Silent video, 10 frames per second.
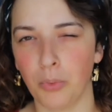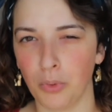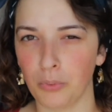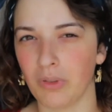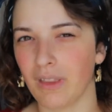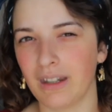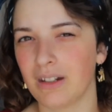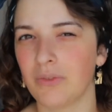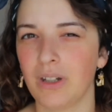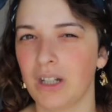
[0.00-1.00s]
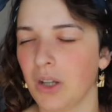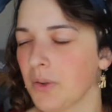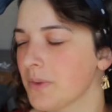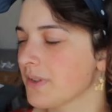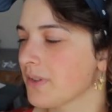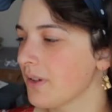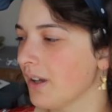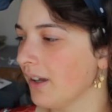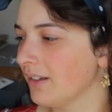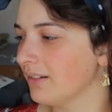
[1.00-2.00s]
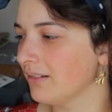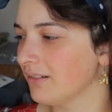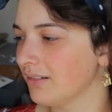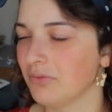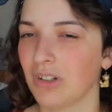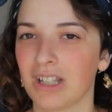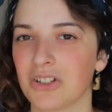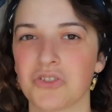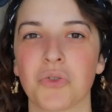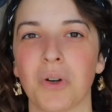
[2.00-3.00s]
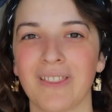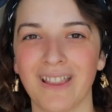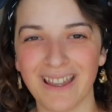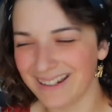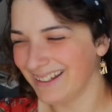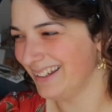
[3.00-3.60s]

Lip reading: book related videos and really enjoying that.